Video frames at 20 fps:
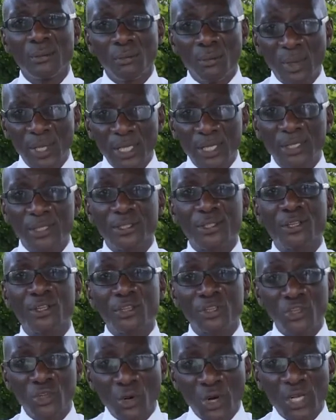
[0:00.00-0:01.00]
Please
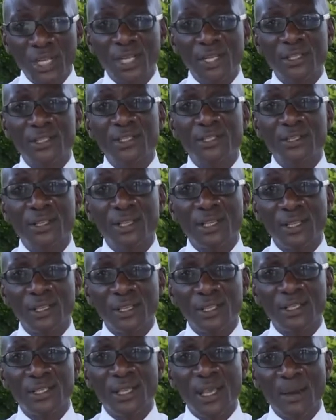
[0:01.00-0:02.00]
join us in
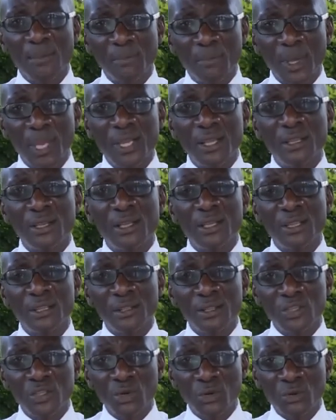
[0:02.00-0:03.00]
this campaign, in
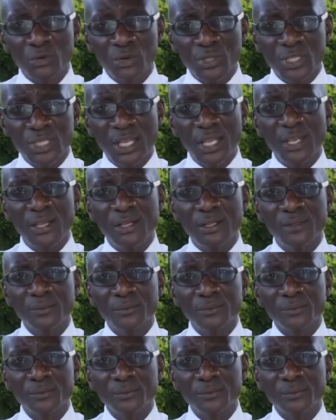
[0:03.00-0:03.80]
this crusade,